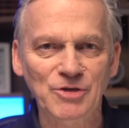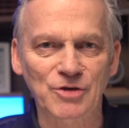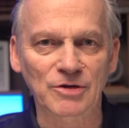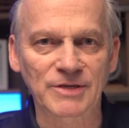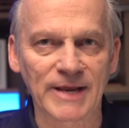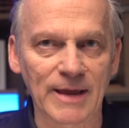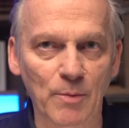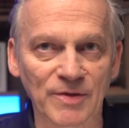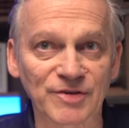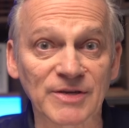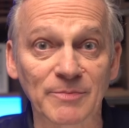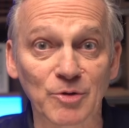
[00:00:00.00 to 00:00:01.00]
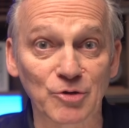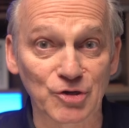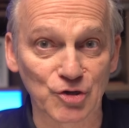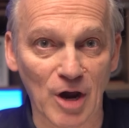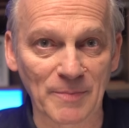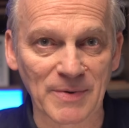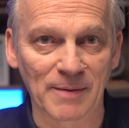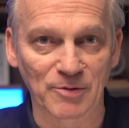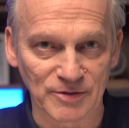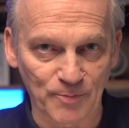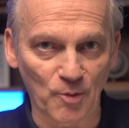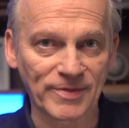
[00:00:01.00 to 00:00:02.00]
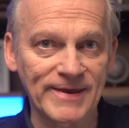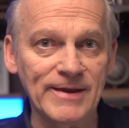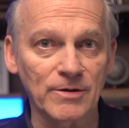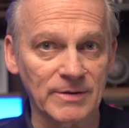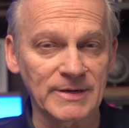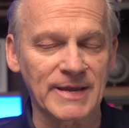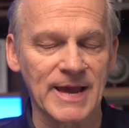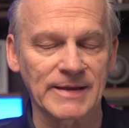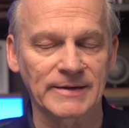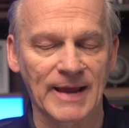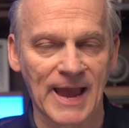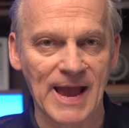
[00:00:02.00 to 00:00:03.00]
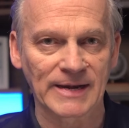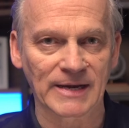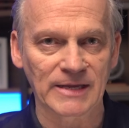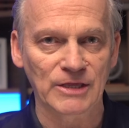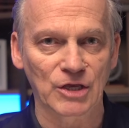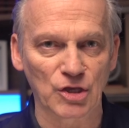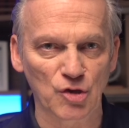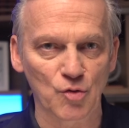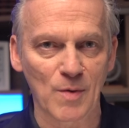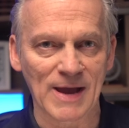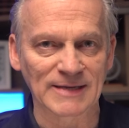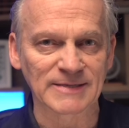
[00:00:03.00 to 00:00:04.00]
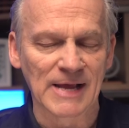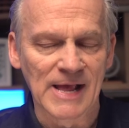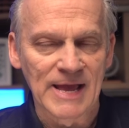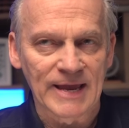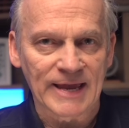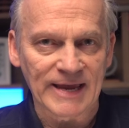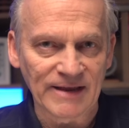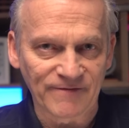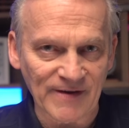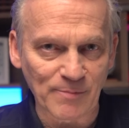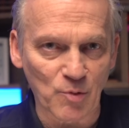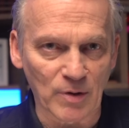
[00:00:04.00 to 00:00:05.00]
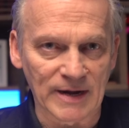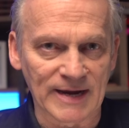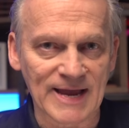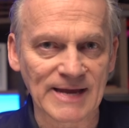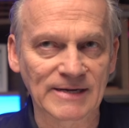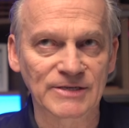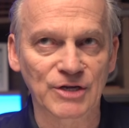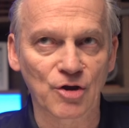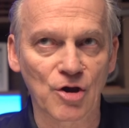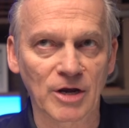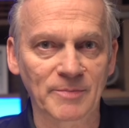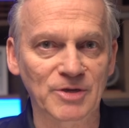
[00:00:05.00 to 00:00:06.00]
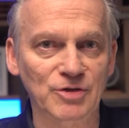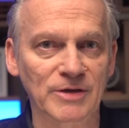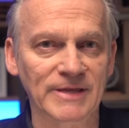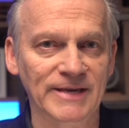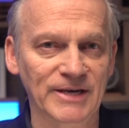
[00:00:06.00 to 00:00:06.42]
want to start today with some new job numbers, both here in Canada and in the US. In February, Canada's economy saw the